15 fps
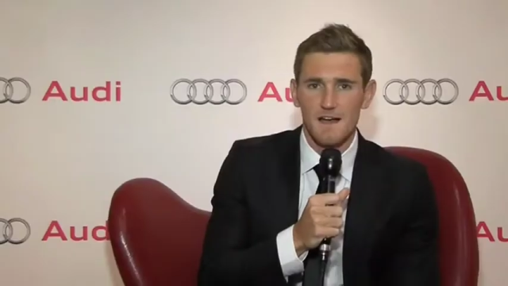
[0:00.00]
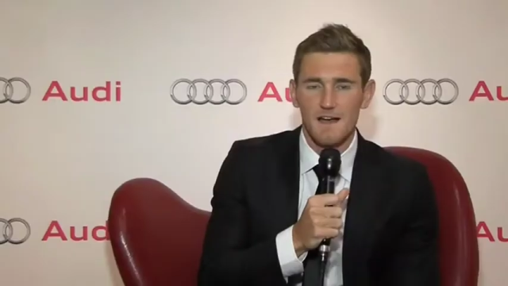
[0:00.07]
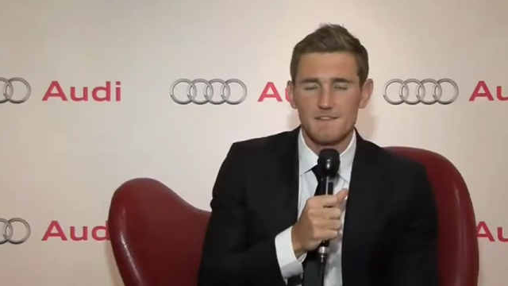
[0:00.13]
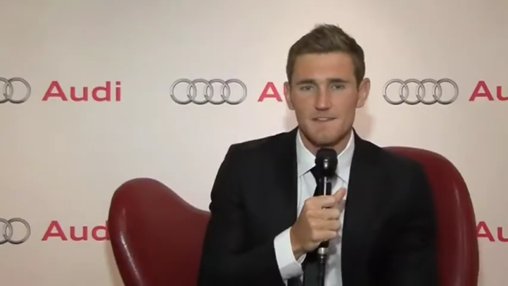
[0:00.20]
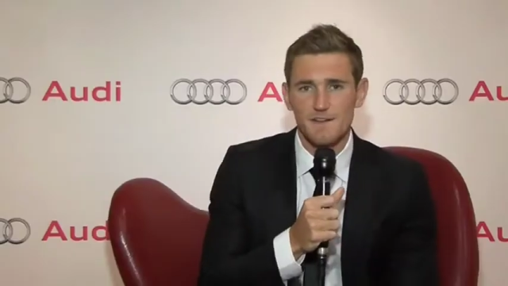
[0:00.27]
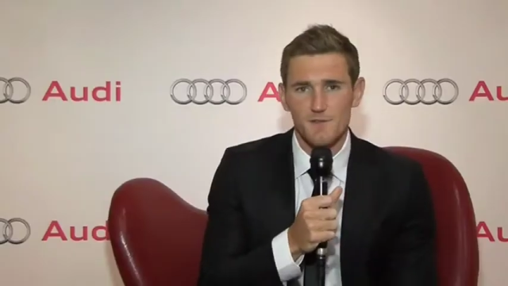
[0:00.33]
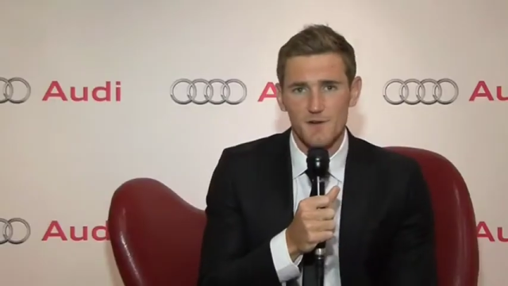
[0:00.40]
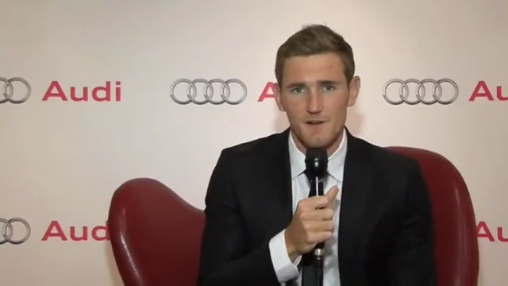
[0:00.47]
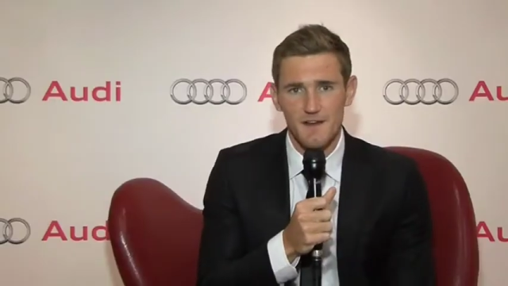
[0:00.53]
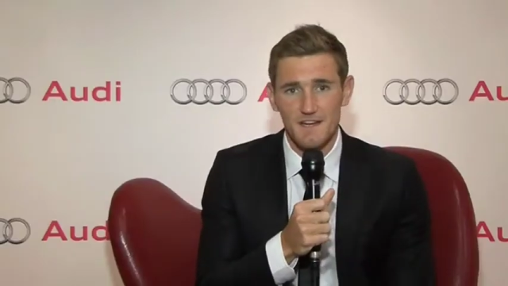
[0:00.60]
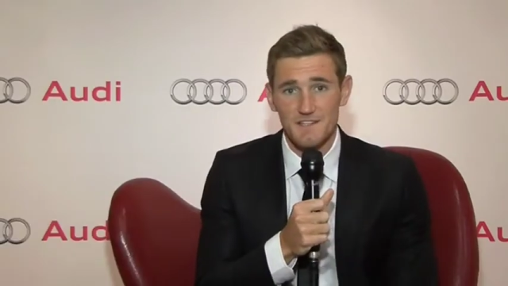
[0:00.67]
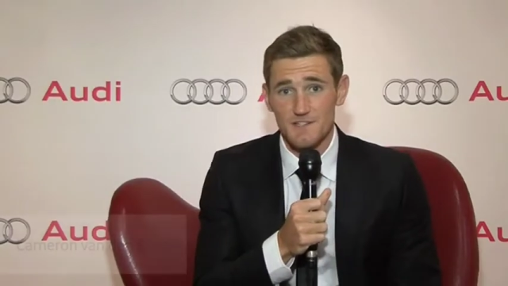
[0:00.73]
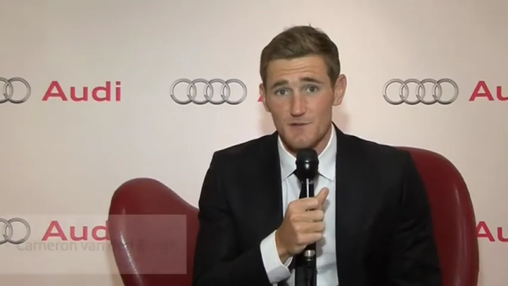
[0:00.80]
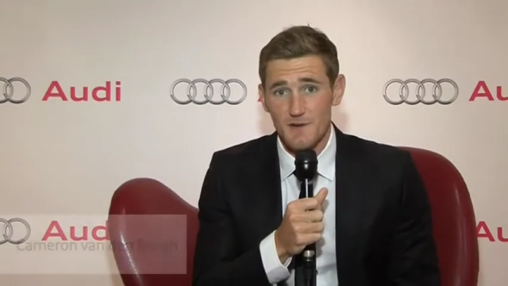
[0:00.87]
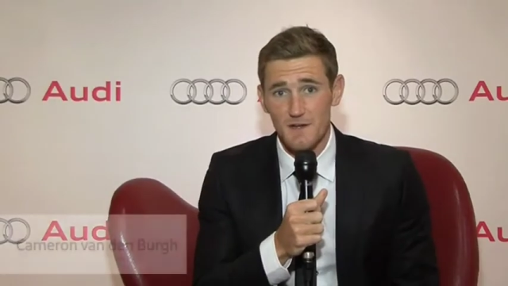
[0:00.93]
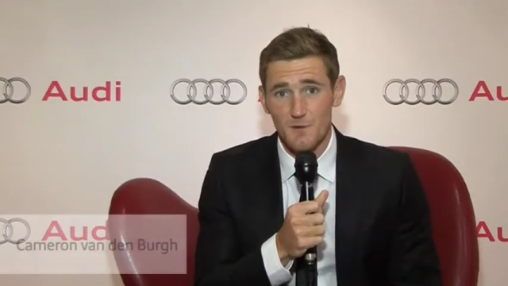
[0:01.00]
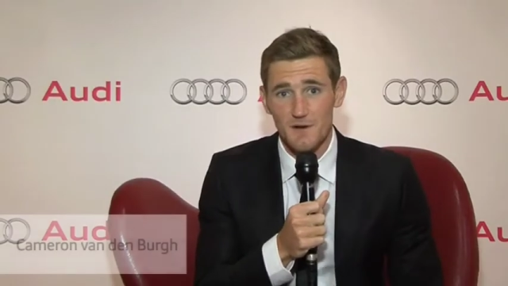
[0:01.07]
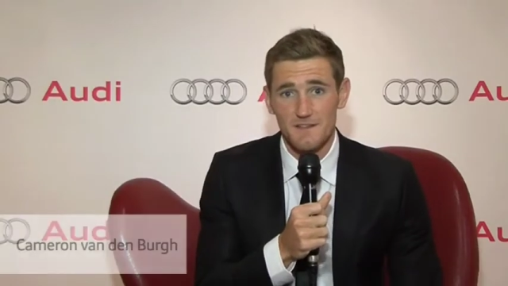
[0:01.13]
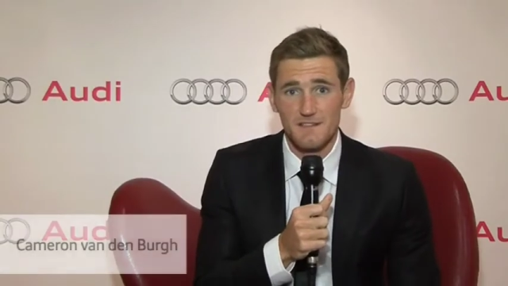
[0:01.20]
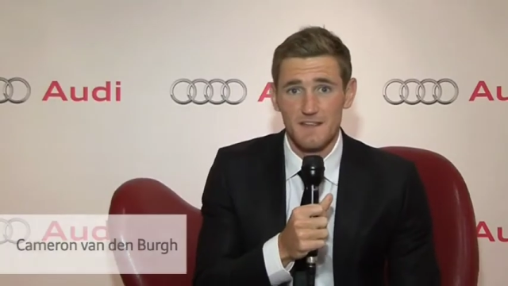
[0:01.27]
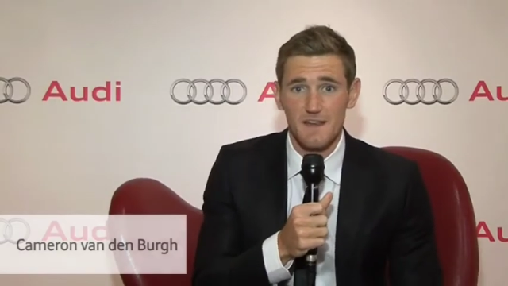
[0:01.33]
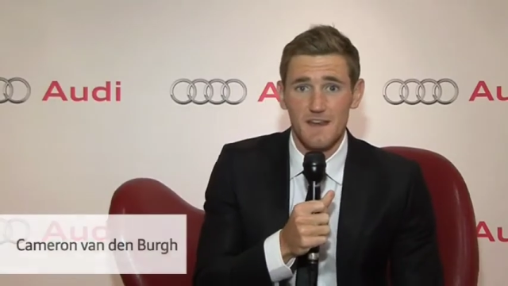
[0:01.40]
How's everyone? I just really
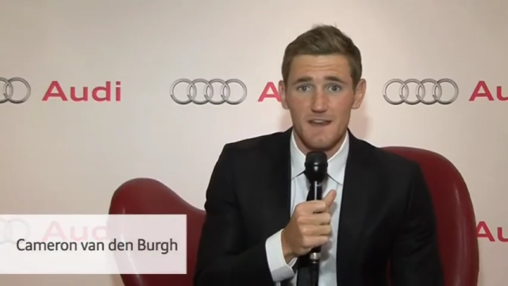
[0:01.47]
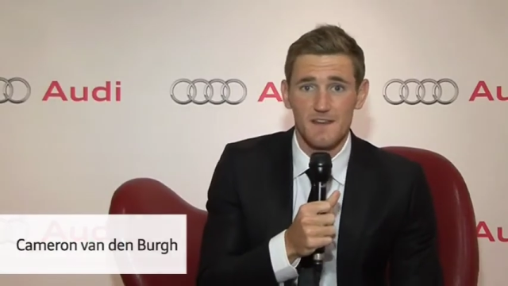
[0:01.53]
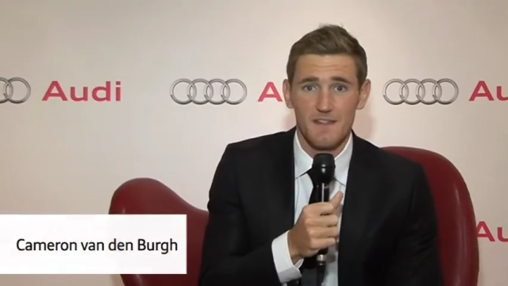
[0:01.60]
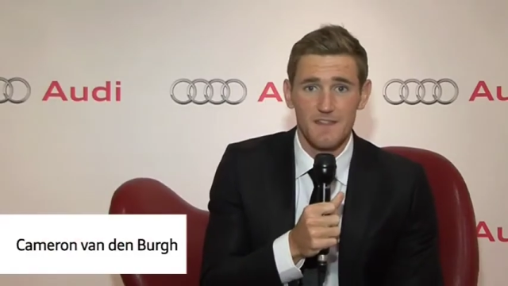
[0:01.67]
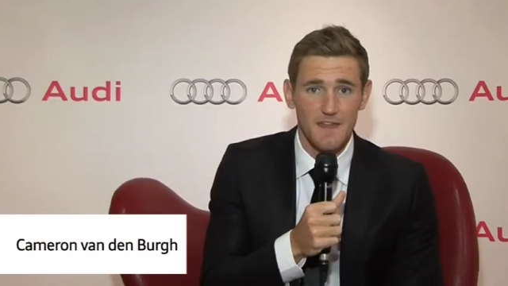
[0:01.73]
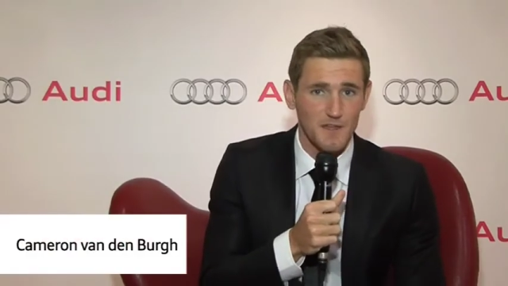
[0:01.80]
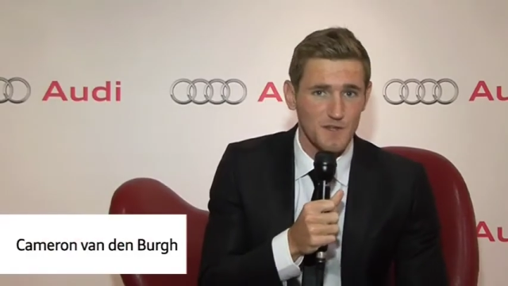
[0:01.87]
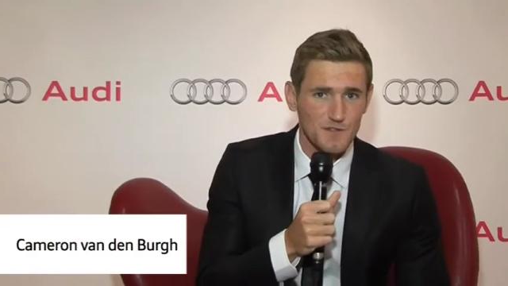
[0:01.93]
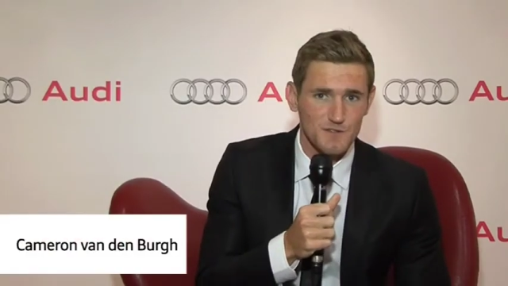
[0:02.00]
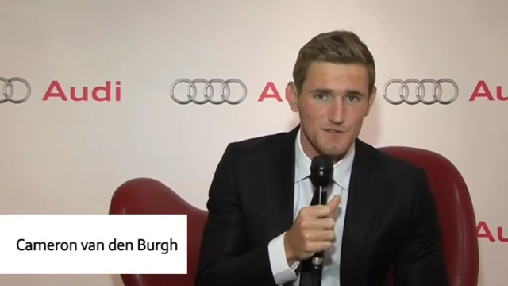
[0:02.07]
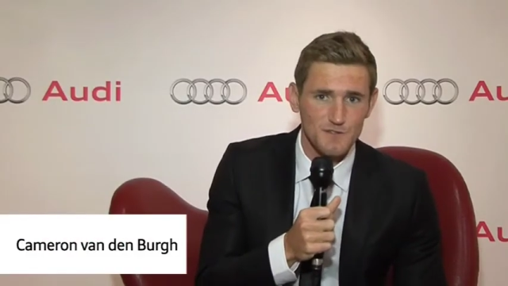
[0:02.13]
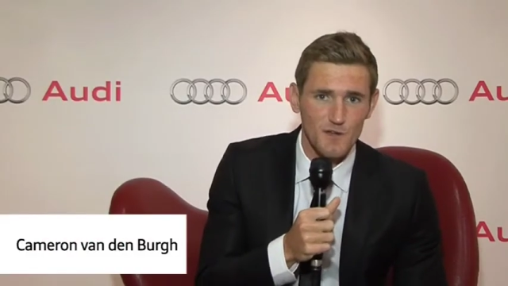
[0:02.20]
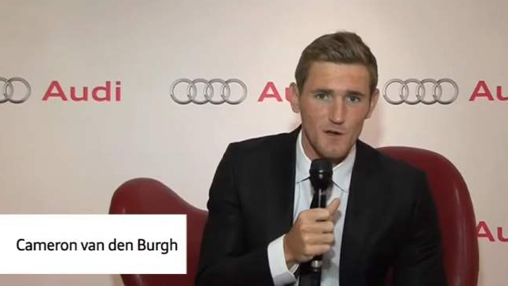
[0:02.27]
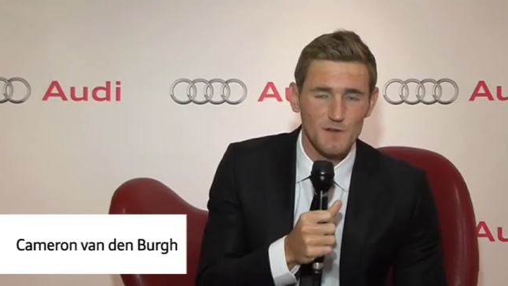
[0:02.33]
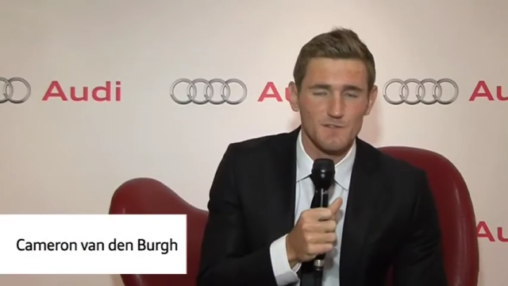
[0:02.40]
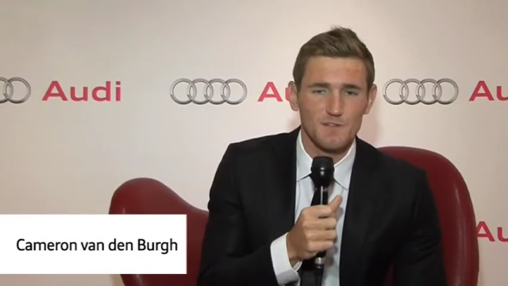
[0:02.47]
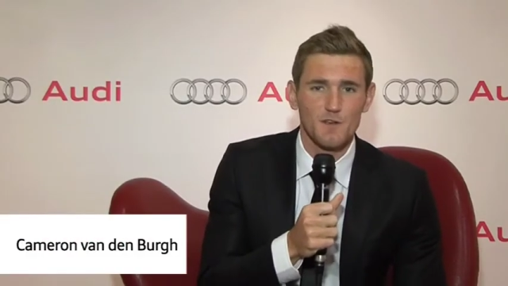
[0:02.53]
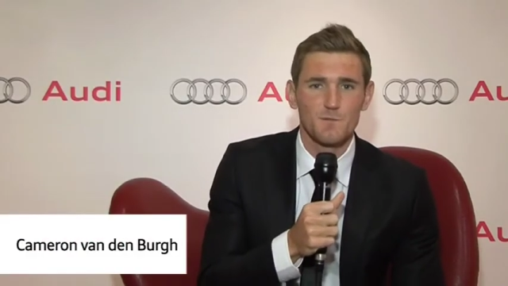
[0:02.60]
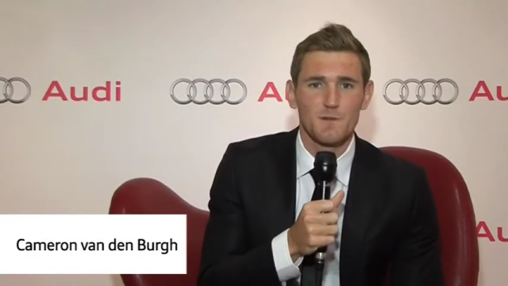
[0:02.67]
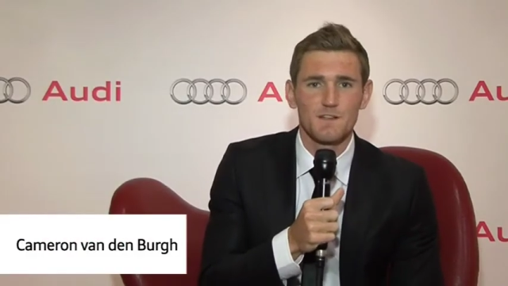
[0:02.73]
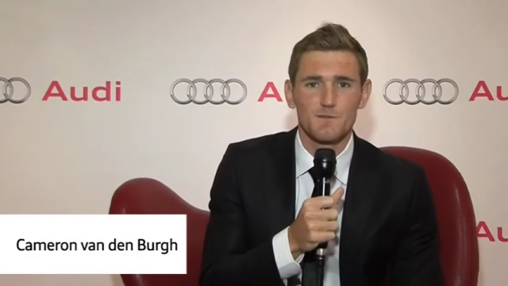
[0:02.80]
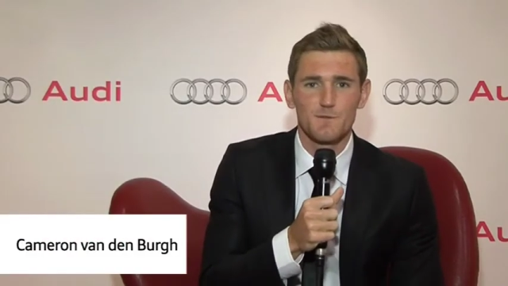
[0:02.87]
want to say thank you so
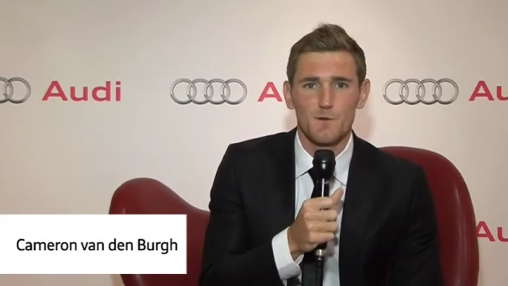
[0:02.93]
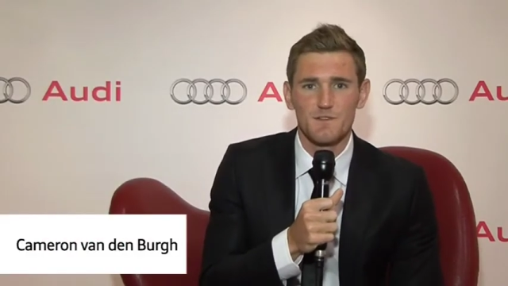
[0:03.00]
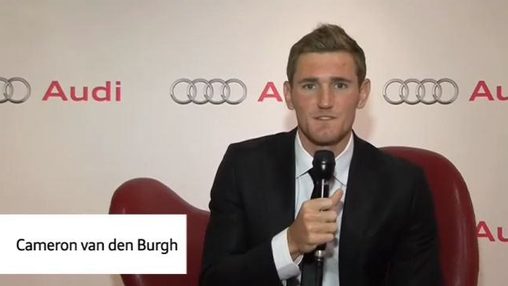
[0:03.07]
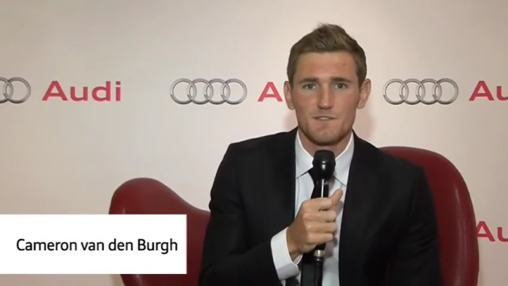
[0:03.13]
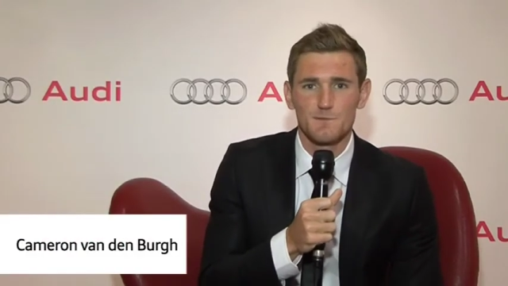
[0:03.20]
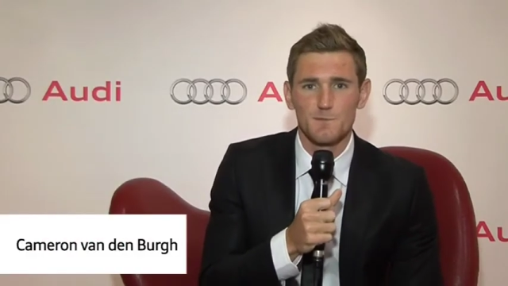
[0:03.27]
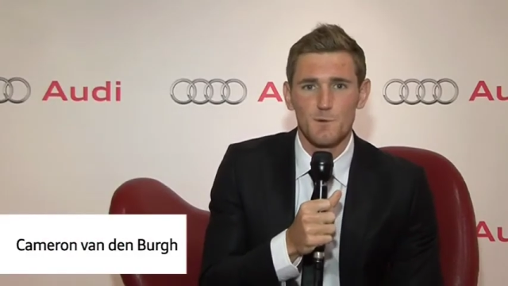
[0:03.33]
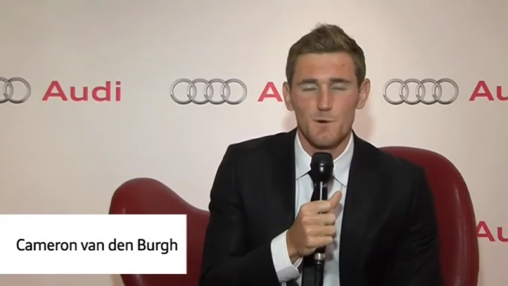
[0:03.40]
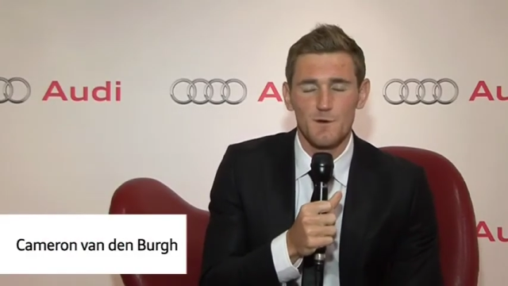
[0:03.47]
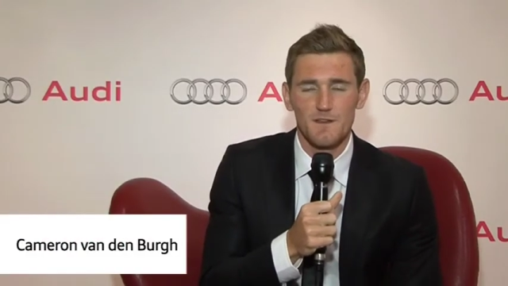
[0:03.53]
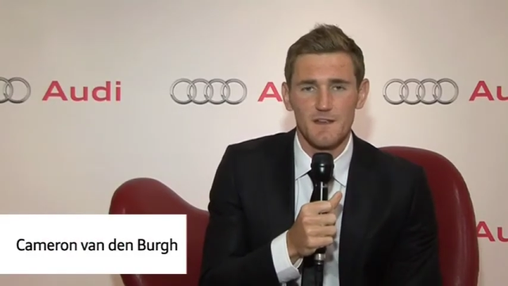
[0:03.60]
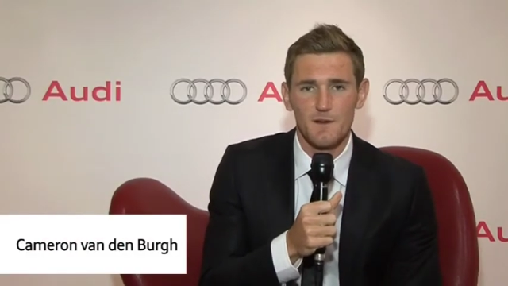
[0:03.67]
much for the support.